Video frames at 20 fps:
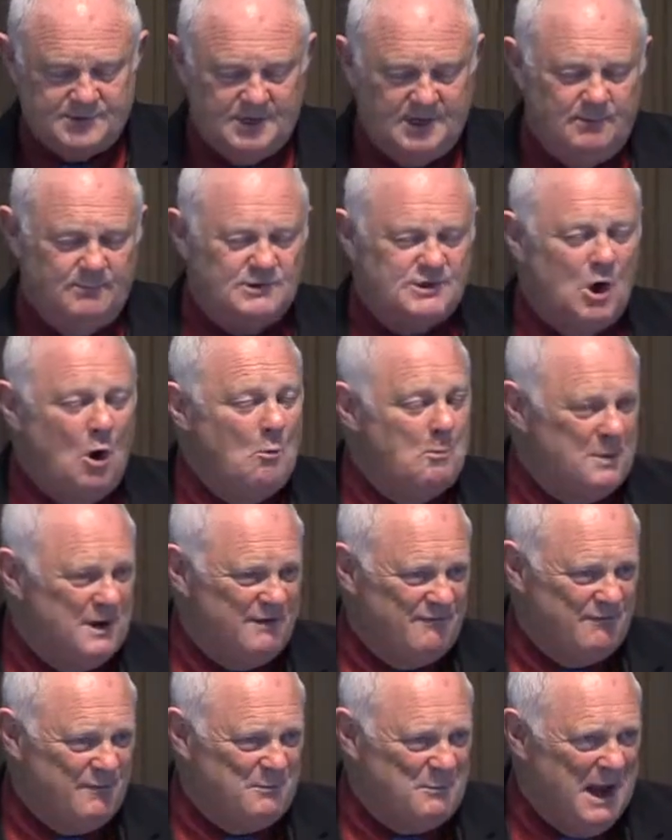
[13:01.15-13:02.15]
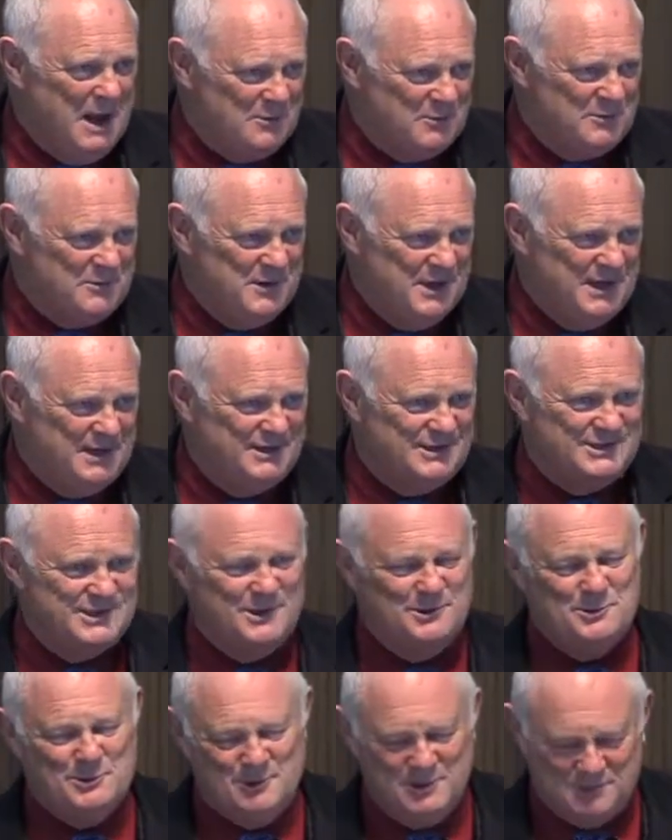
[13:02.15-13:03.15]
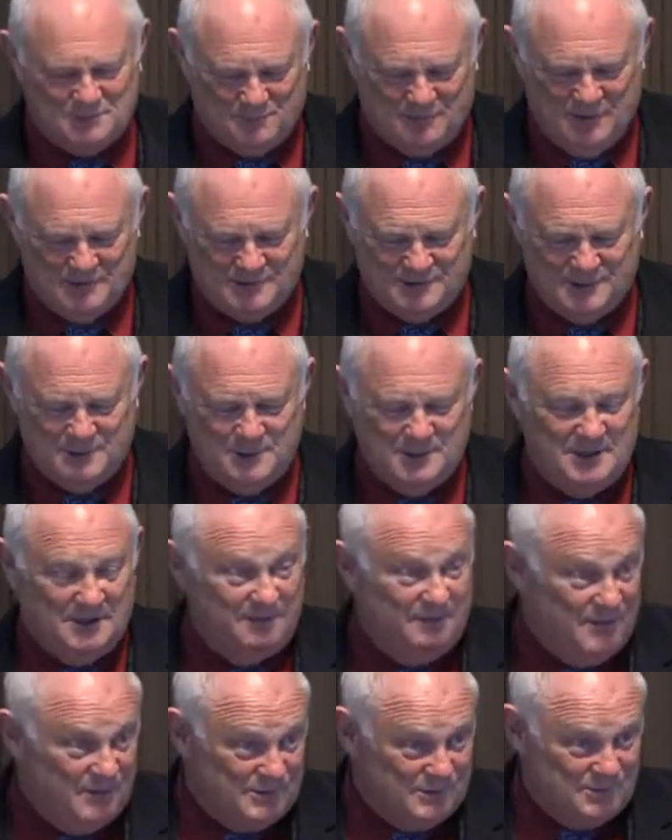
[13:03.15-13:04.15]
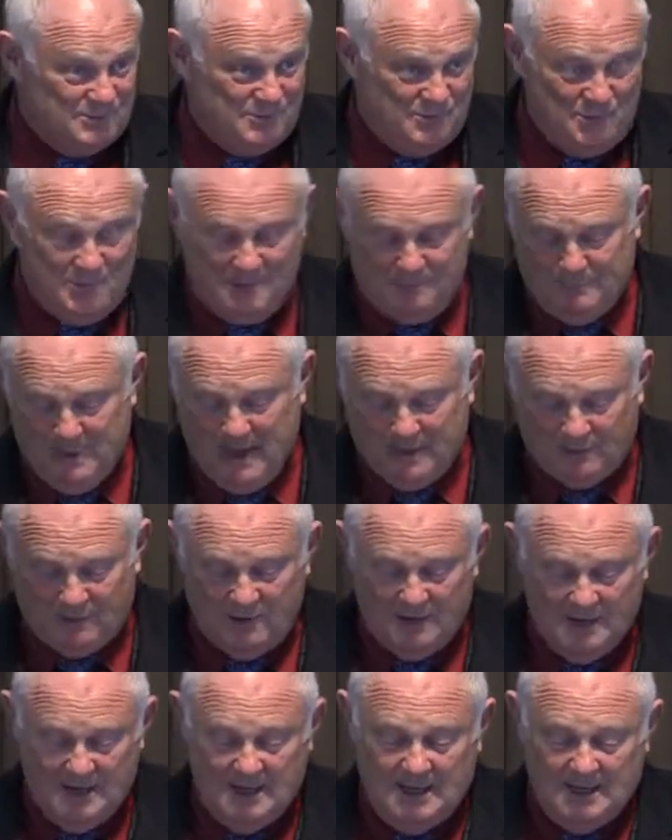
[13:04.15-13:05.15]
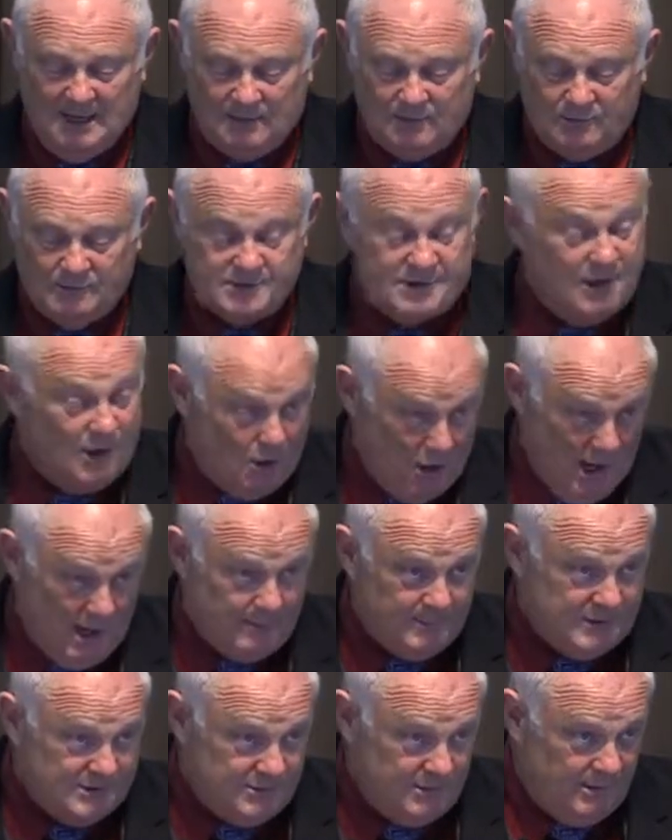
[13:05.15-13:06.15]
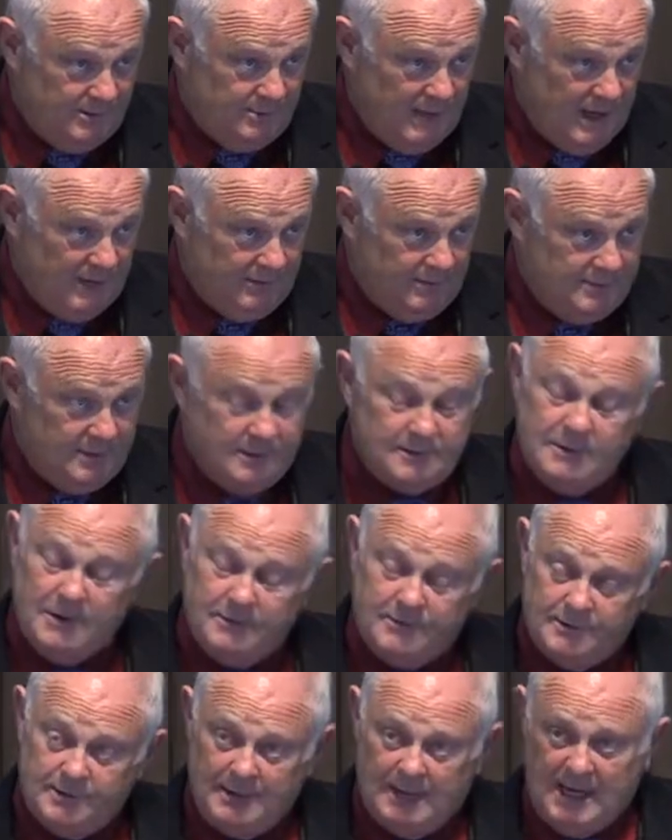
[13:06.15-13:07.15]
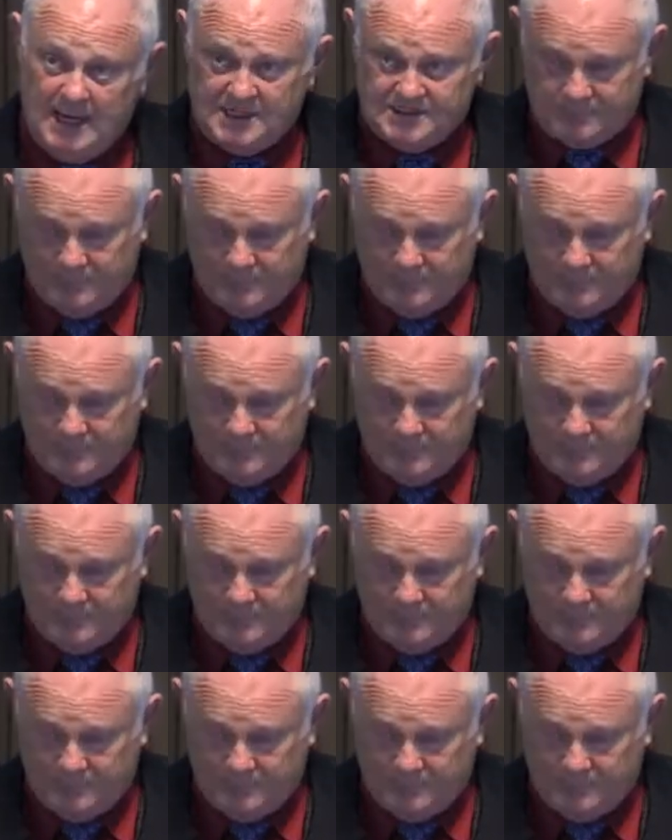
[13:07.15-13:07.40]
he was hoping for better things under this president, and he feels doing better. Of course, the economy is doing better than under the last